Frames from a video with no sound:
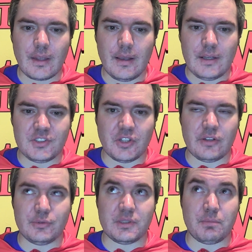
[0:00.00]
So
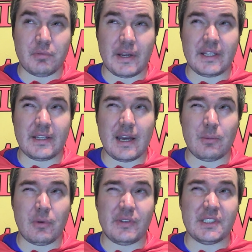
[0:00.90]
there was a
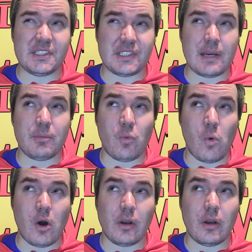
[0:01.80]
breakdown within step
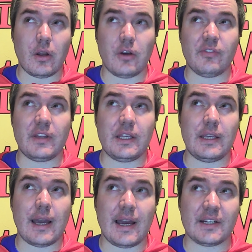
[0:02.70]
1 of the
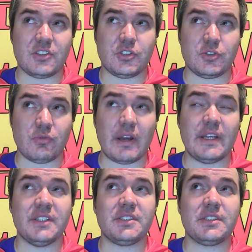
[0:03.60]
actus
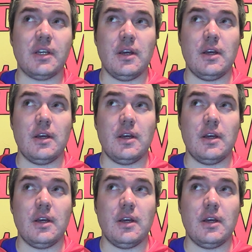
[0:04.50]
reus